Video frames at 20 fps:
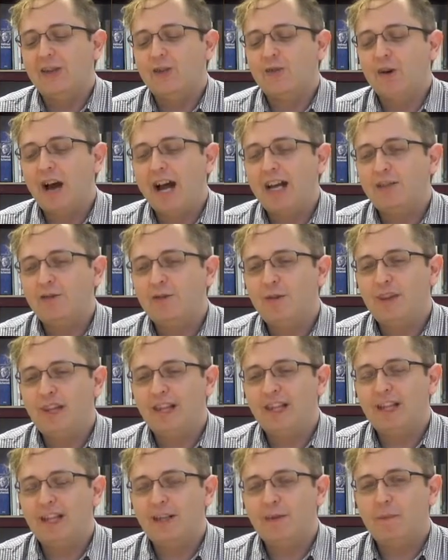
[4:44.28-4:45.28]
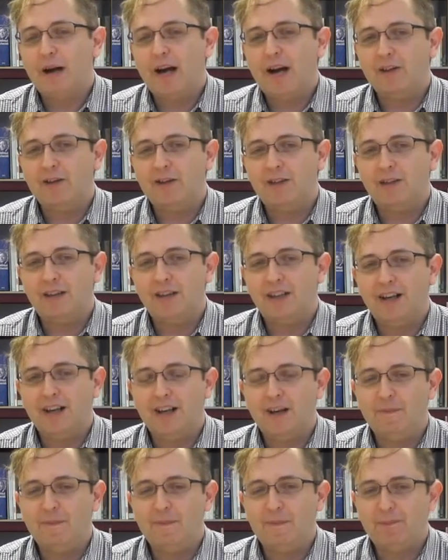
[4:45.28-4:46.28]
try to think about
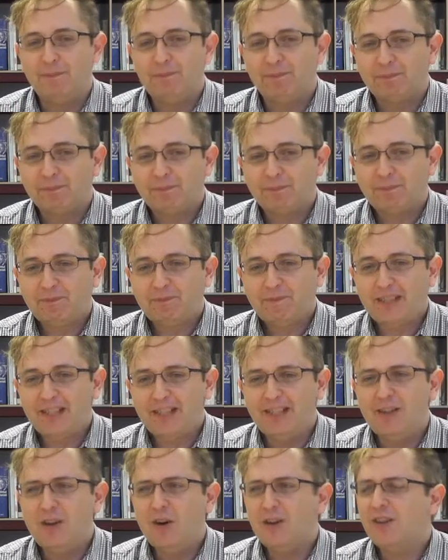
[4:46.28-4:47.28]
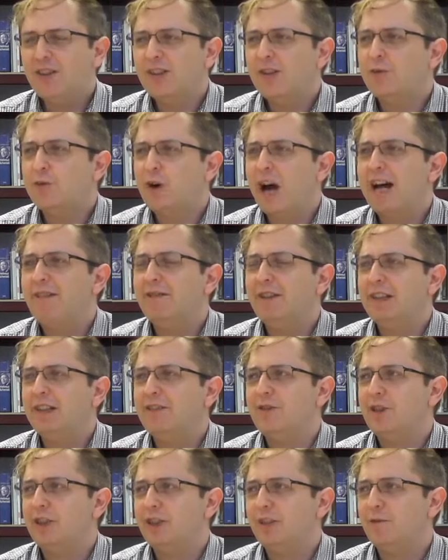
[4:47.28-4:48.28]
not
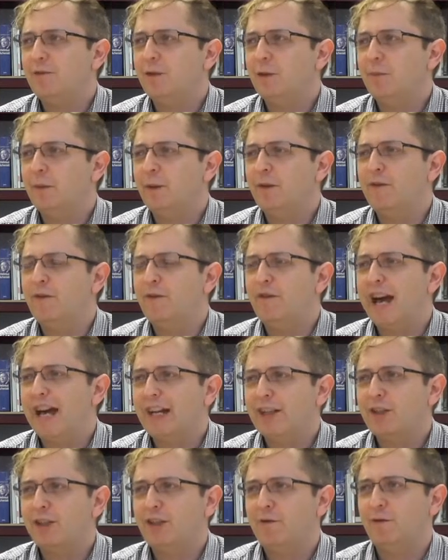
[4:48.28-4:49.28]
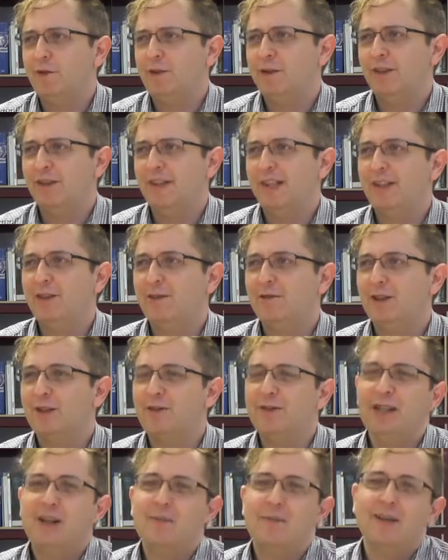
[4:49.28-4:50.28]
striving just for perfection for the sake of
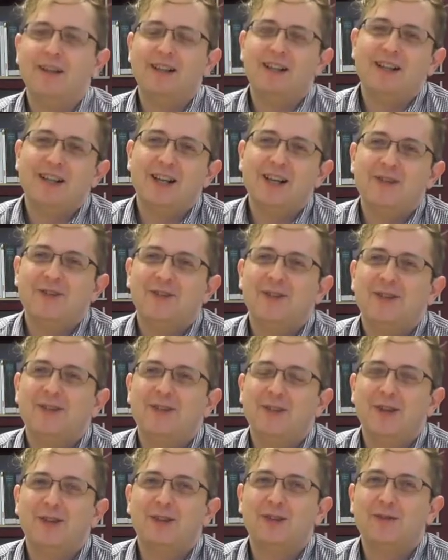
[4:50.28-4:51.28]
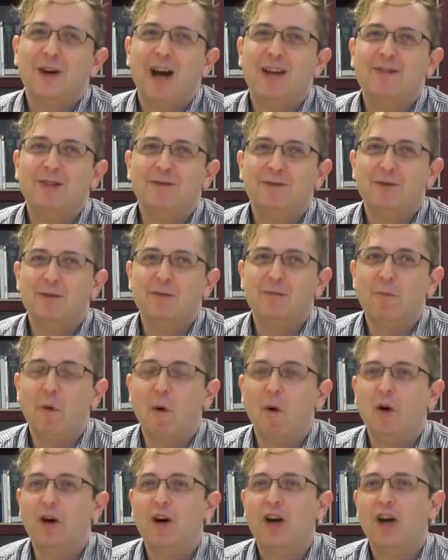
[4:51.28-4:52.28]
career, but striving for
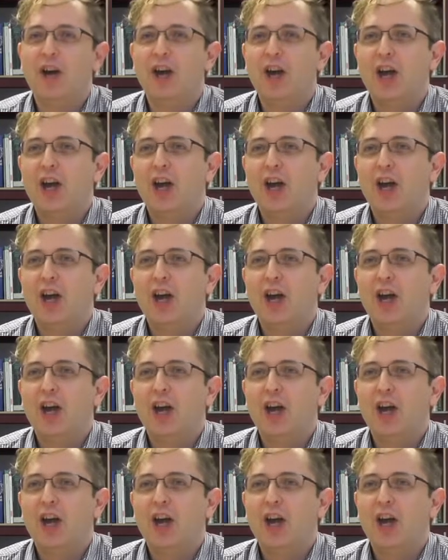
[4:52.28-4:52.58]
more